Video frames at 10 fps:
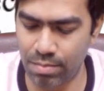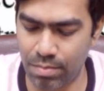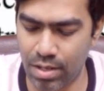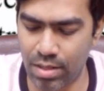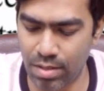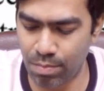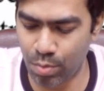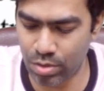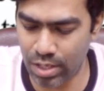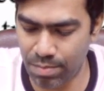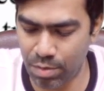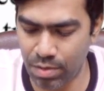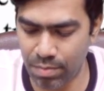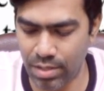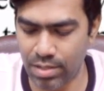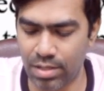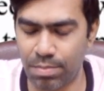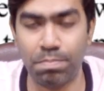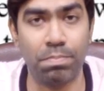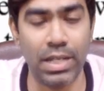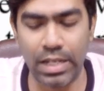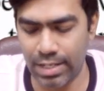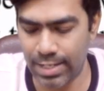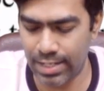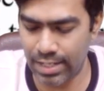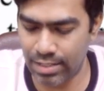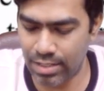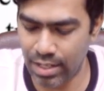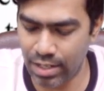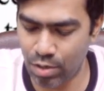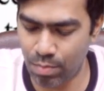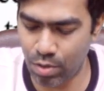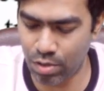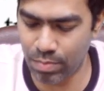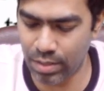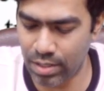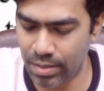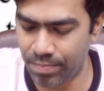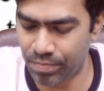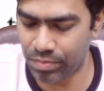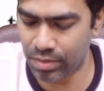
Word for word: but in the post-captopril images, the peak is delayed to approximately